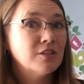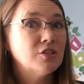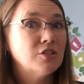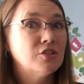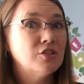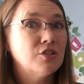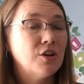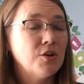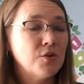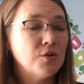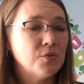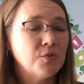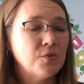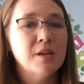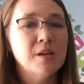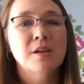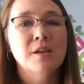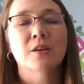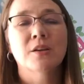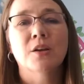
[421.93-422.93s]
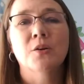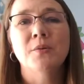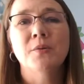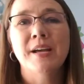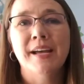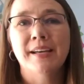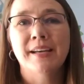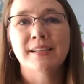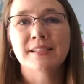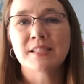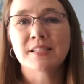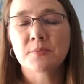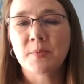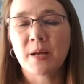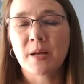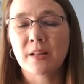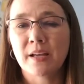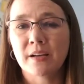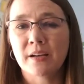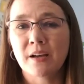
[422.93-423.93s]
Dough. Go ahead and
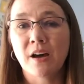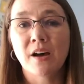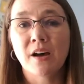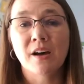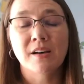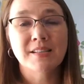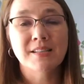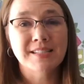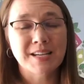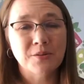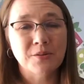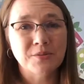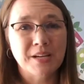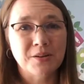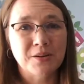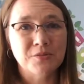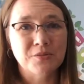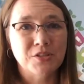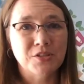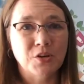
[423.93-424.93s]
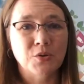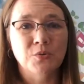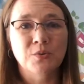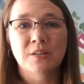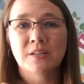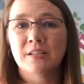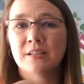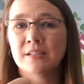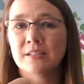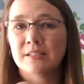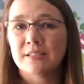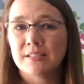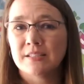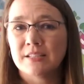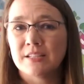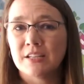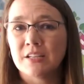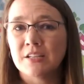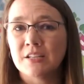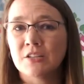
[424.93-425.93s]
spell it, uh, sound out dough.
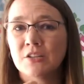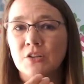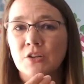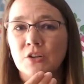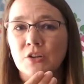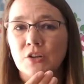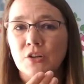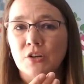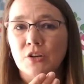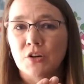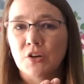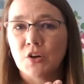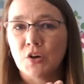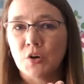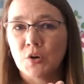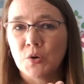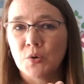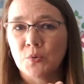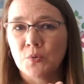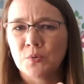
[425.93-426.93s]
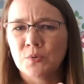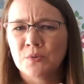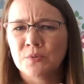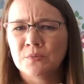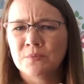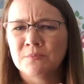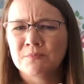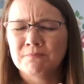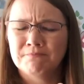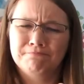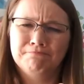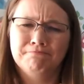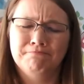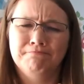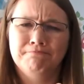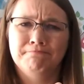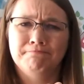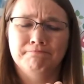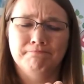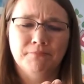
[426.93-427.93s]
D-O.
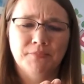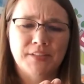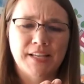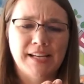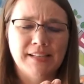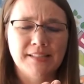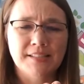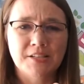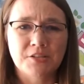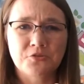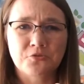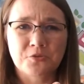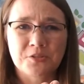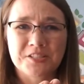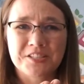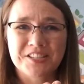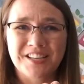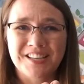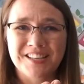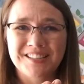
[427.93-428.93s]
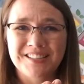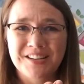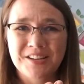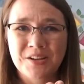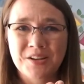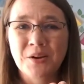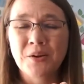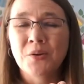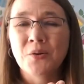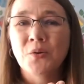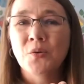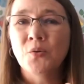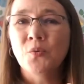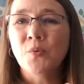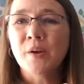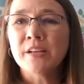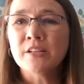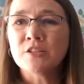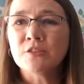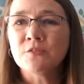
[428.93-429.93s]
Hmm, that's interesting.
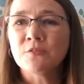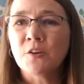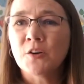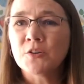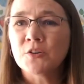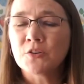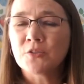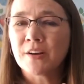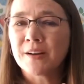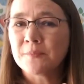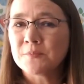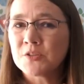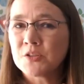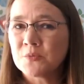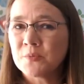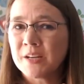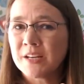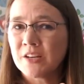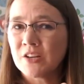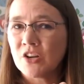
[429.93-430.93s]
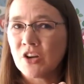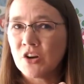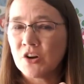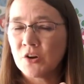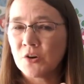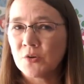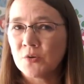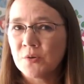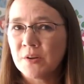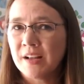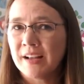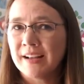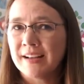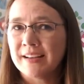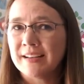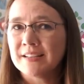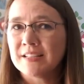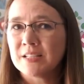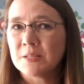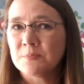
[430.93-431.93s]
Which phonogram do we know
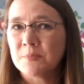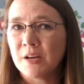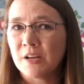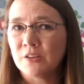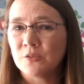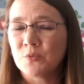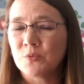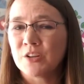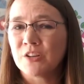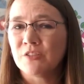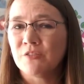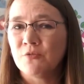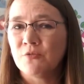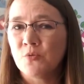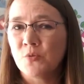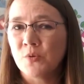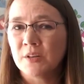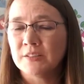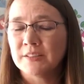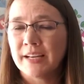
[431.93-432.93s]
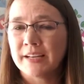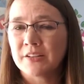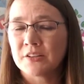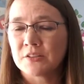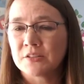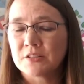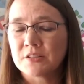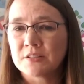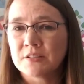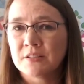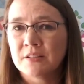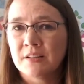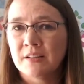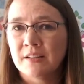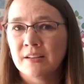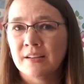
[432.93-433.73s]
is spelled with four letters?